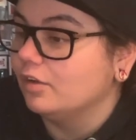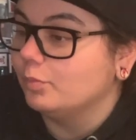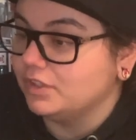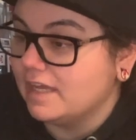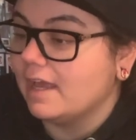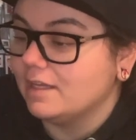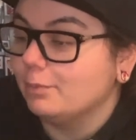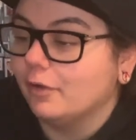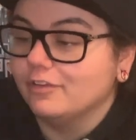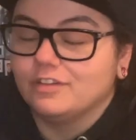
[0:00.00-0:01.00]
but yeah, in
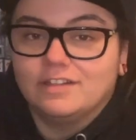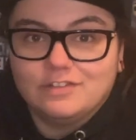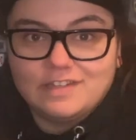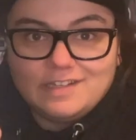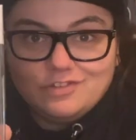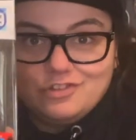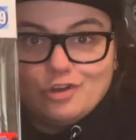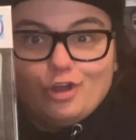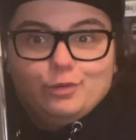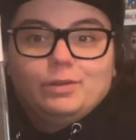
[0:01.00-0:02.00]
person this thing is
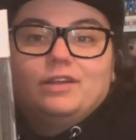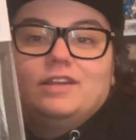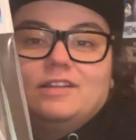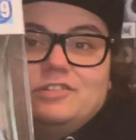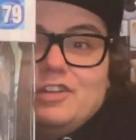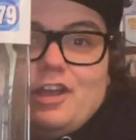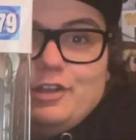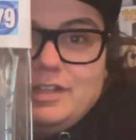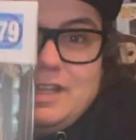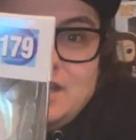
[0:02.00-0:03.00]
dope. So
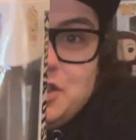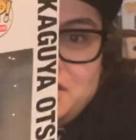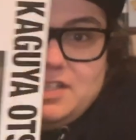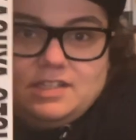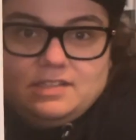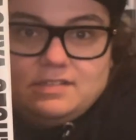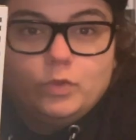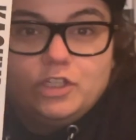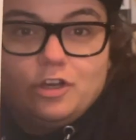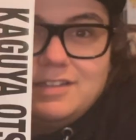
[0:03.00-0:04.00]
here she is.
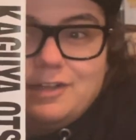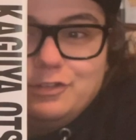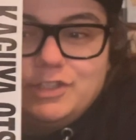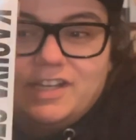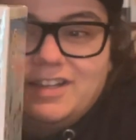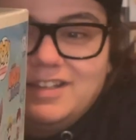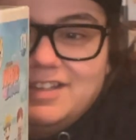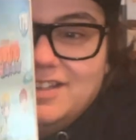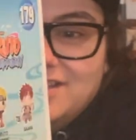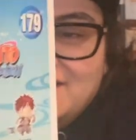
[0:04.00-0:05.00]
We got Kaguya
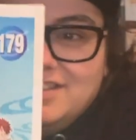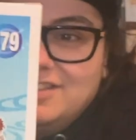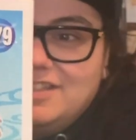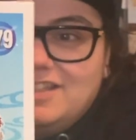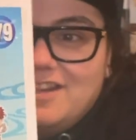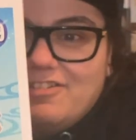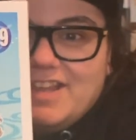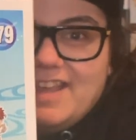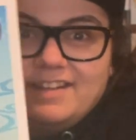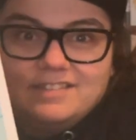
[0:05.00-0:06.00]
in our
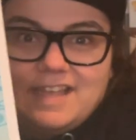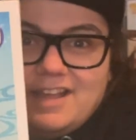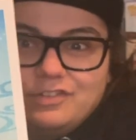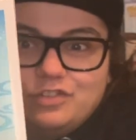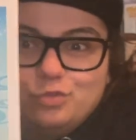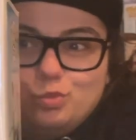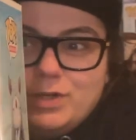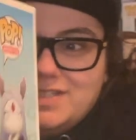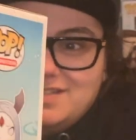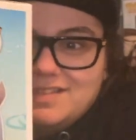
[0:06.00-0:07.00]
hands. How
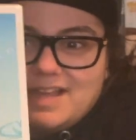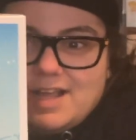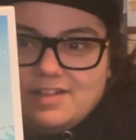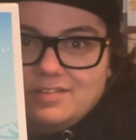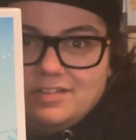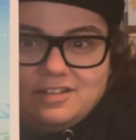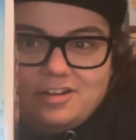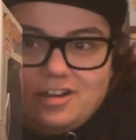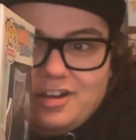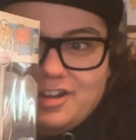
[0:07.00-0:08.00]
sweet is that?
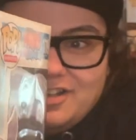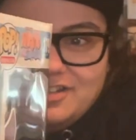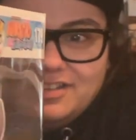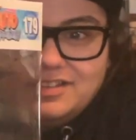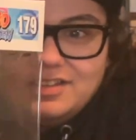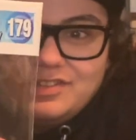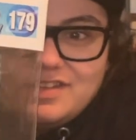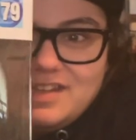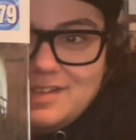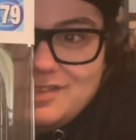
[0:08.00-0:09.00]
Oh, this
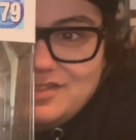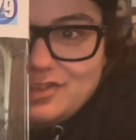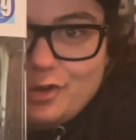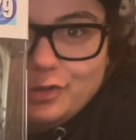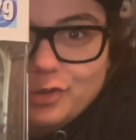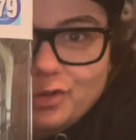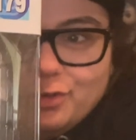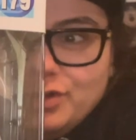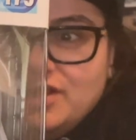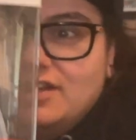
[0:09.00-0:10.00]
thing is so
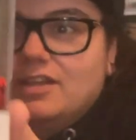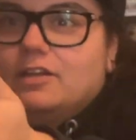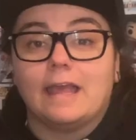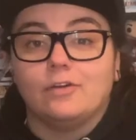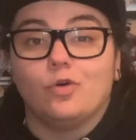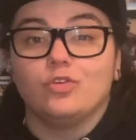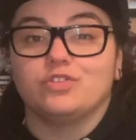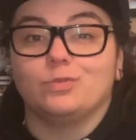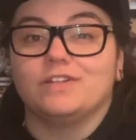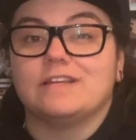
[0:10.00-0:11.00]
cool. An
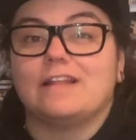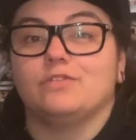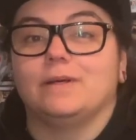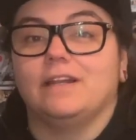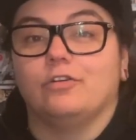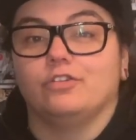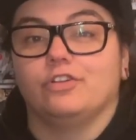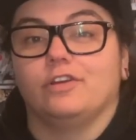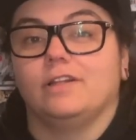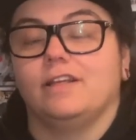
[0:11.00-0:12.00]
awesome one to add to my
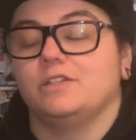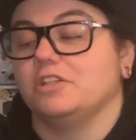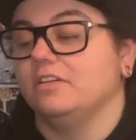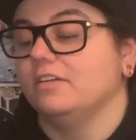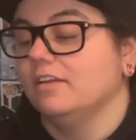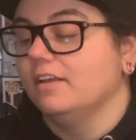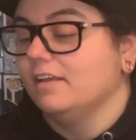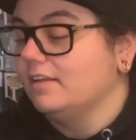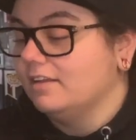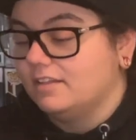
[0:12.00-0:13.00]
Naruto collection.
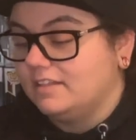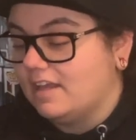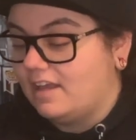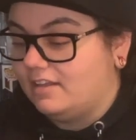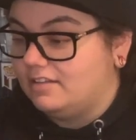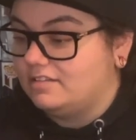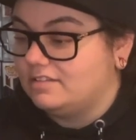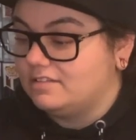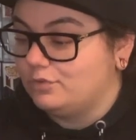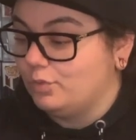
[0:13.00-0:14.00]
Yeah, this
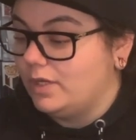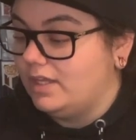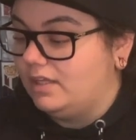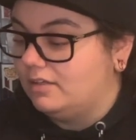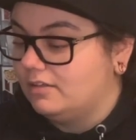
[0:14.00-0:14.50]
is sweet.